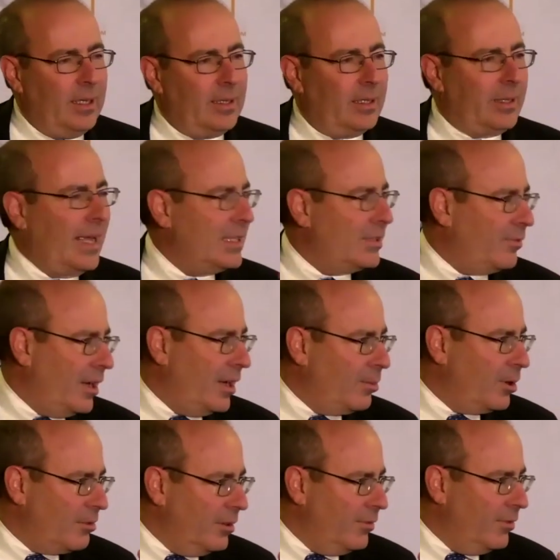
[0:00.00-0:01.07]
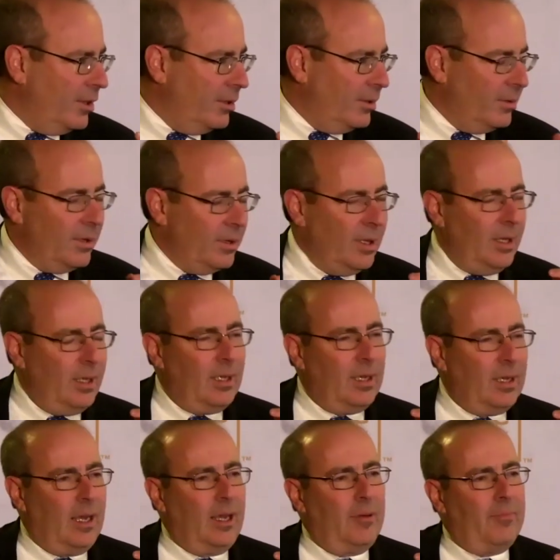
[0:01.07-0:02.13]
In the last framework review,
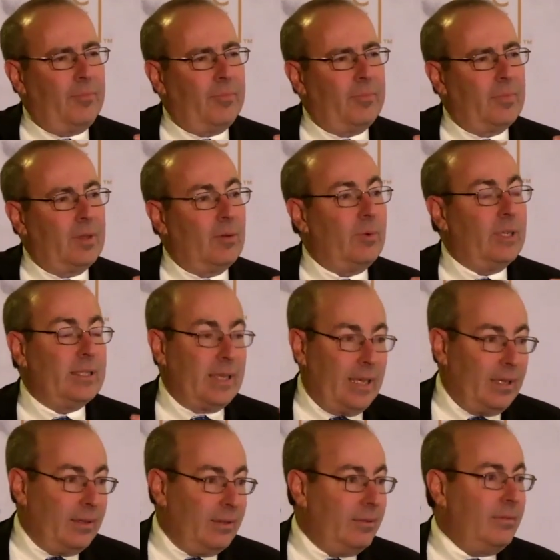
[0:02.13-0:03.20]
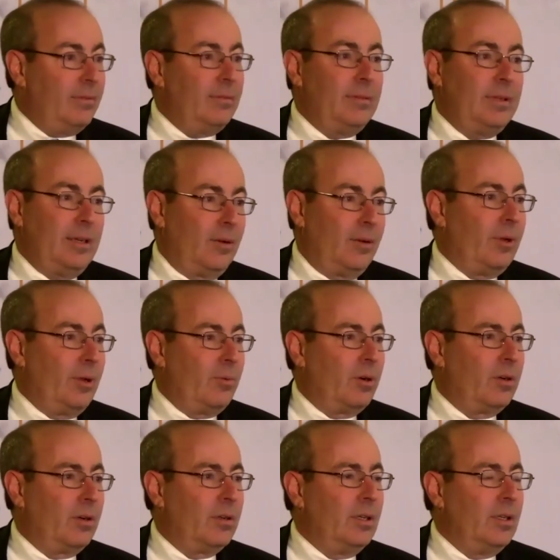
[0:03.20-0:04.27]
we said, you know, we
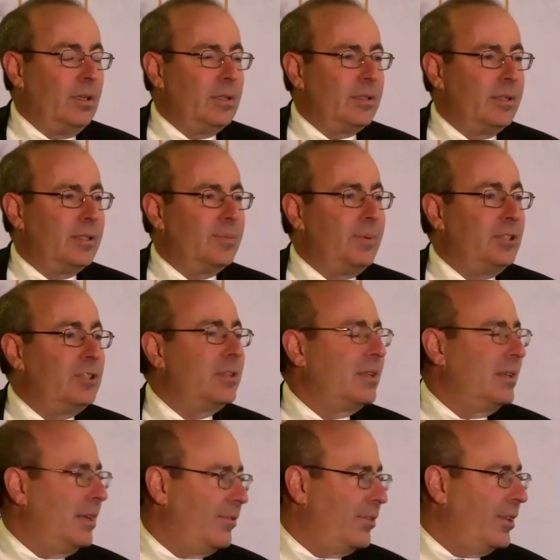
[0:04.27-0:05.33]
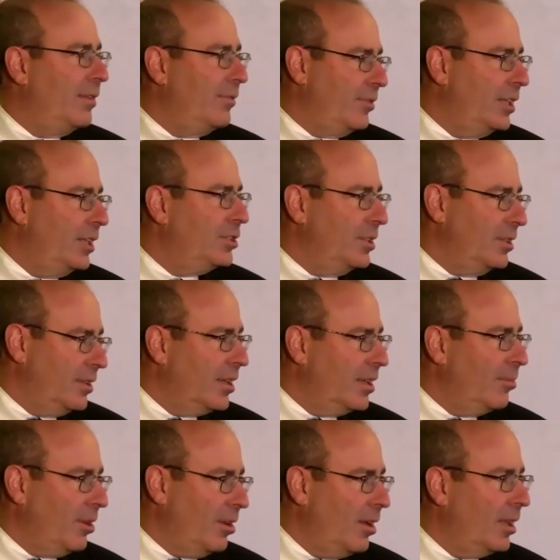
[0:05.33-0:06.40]
were suspicious enough that inflation could
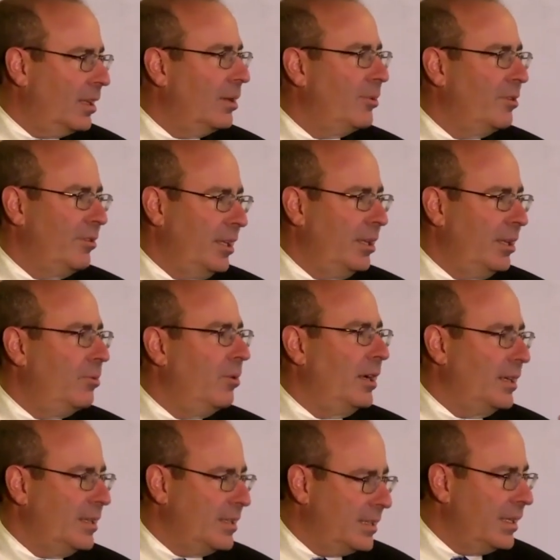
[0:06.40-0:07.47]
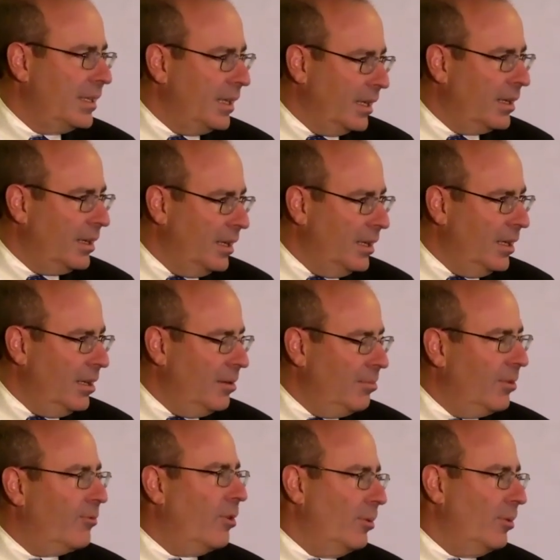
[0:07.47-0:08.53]
come along that we really wanted to see it mm-hmm.
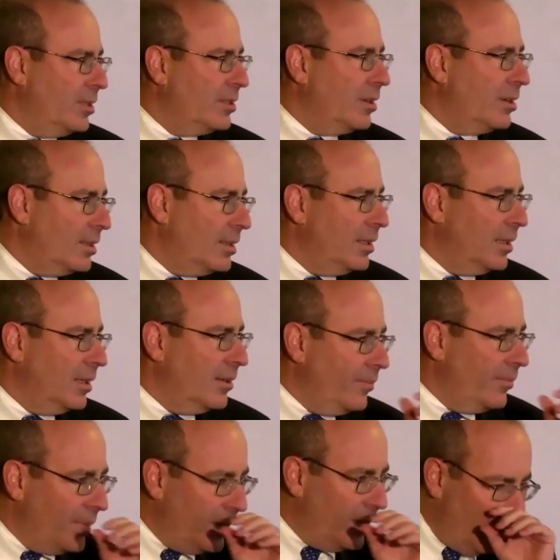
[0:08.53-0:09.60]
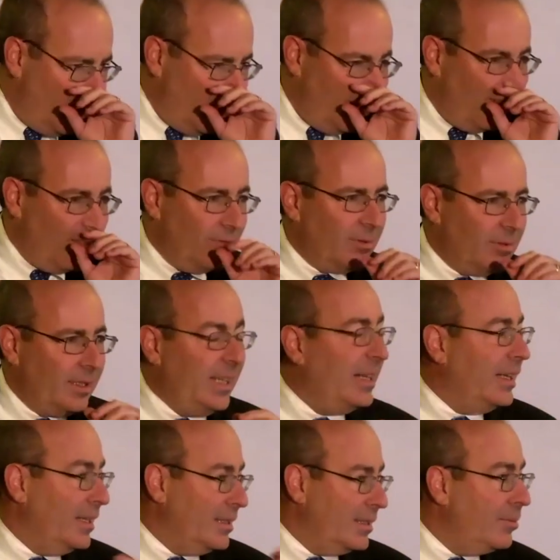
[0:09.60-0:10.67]
before we'd start to, you know, lean
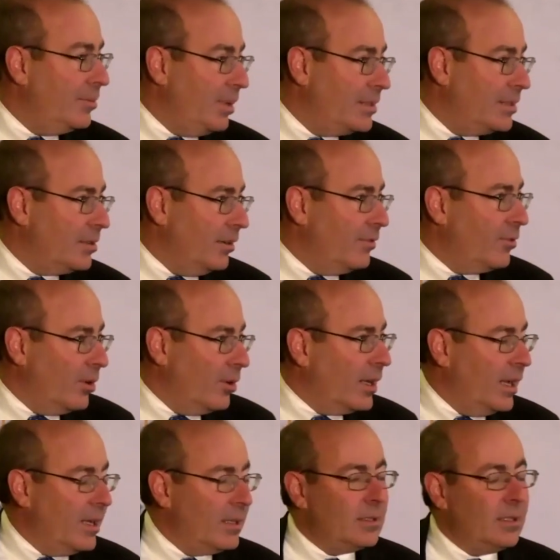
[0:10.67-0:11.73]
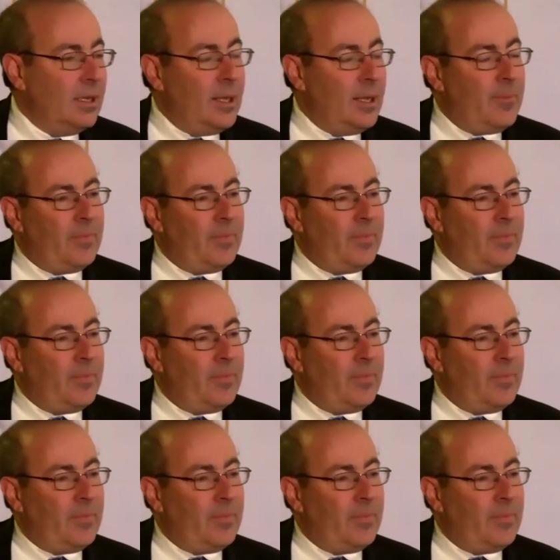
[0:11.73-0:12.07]
against it based on forecasts.